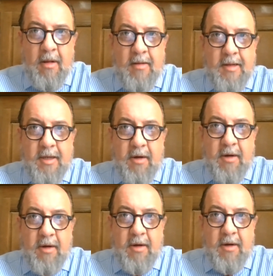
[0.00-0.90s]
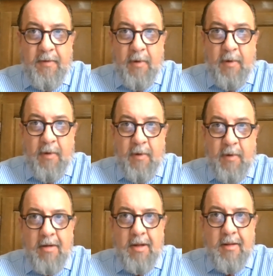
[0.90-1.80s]
There's a lot of talk
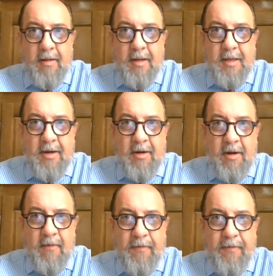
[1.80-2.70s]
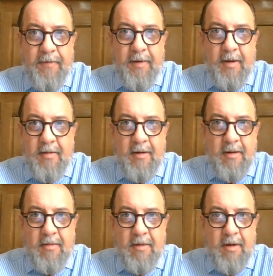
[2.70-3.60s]
about it. There's a lot of,
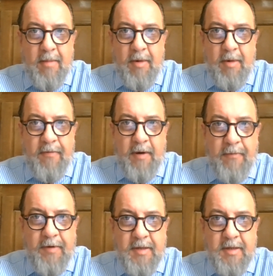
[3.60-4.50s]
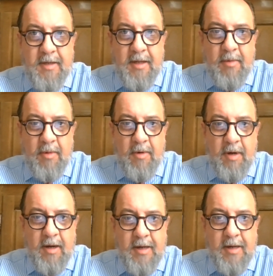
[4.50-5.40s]
the number of conferences that were
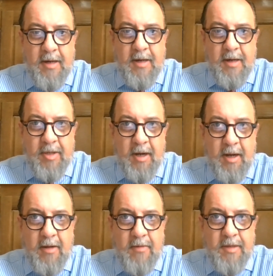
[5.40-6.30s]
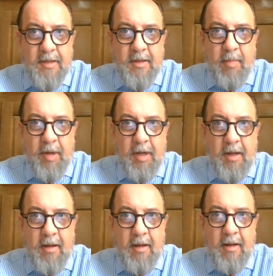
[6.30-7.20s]
organized by China on this topic
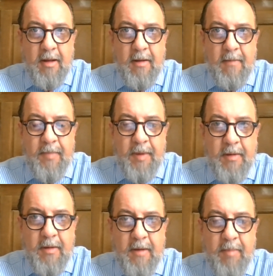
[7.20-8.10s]
have